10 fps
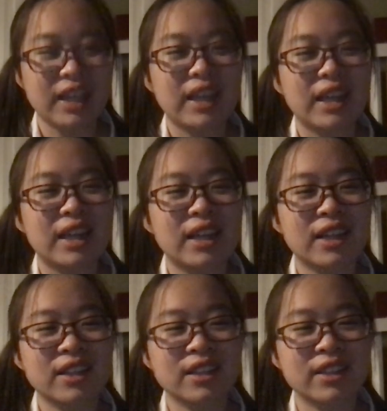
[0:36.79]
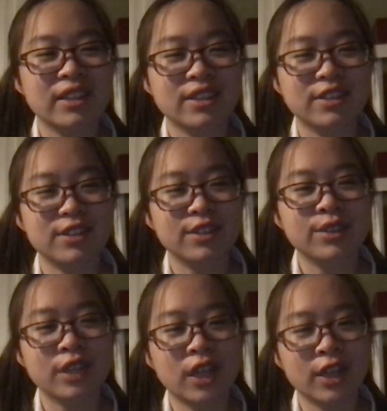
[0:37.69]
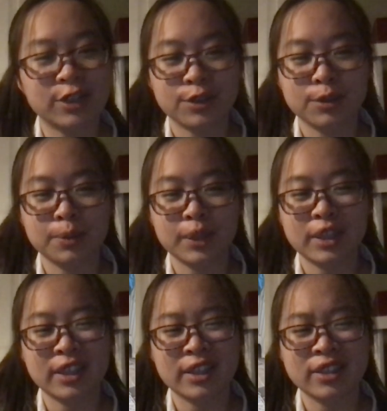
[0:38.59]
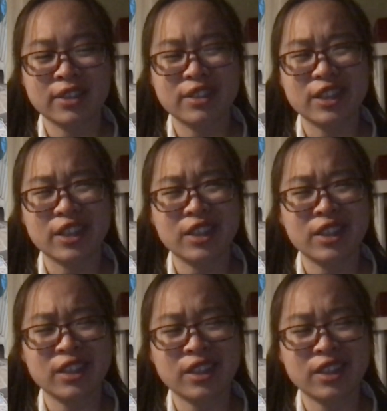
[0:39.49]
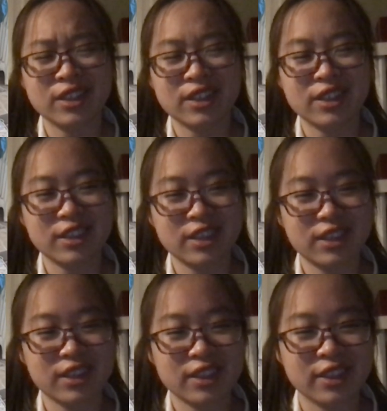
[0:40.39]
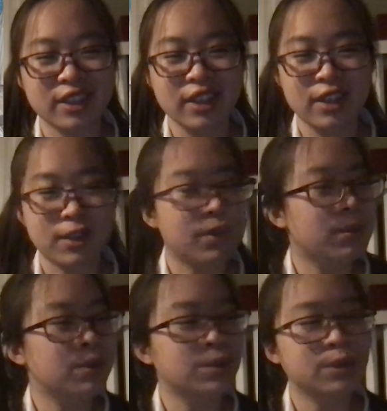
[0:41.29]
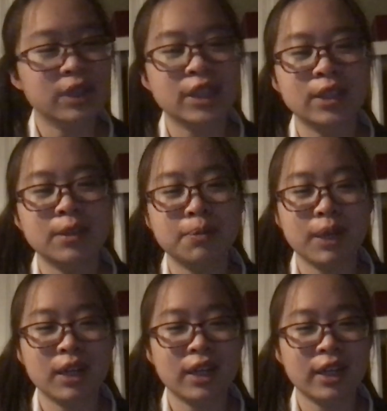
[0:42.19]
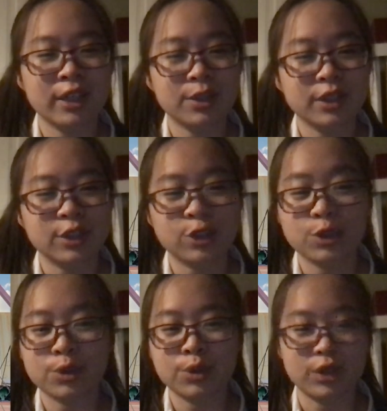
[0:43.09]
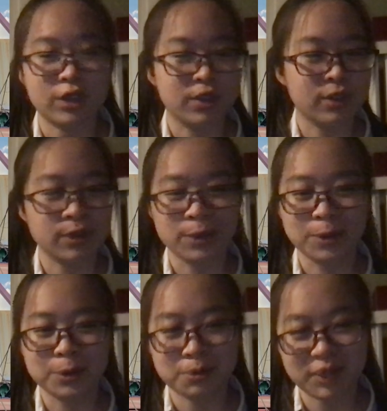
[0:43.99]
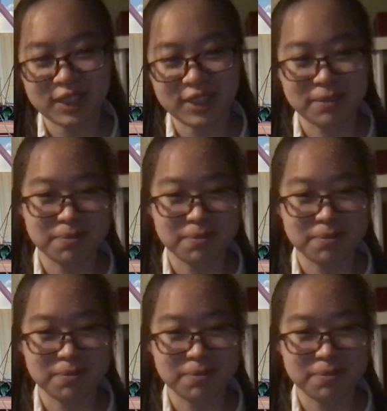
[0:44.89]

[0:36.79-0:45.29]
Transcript: At least you got to pet a dog. Oh, goodbye, 22 year old me.